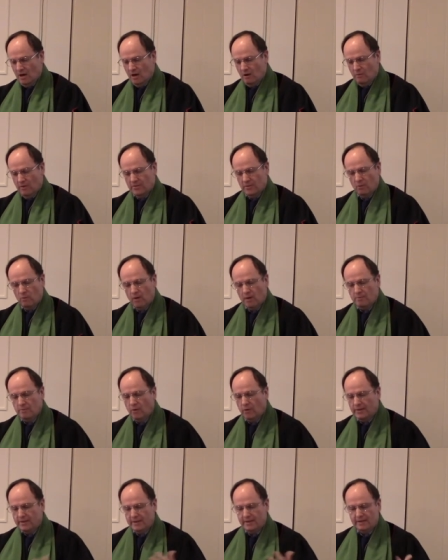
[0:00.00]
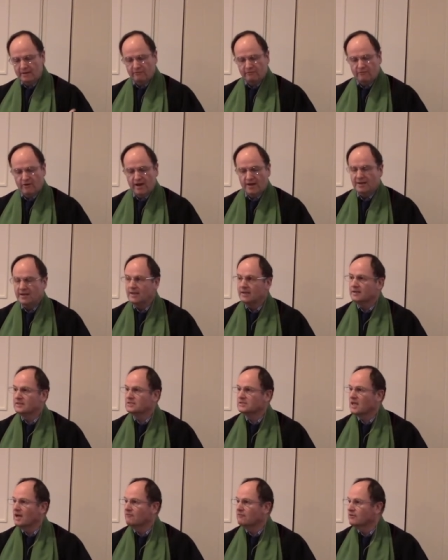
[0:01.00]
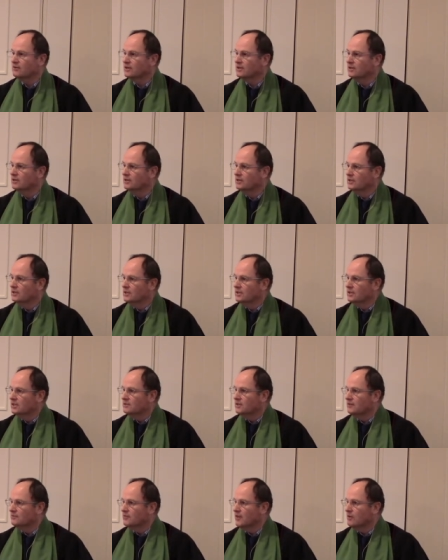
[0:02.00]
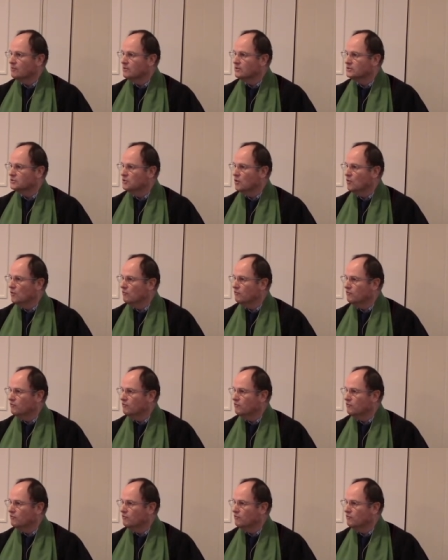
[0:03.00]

when the one boy needed a friend, he discovered that there was no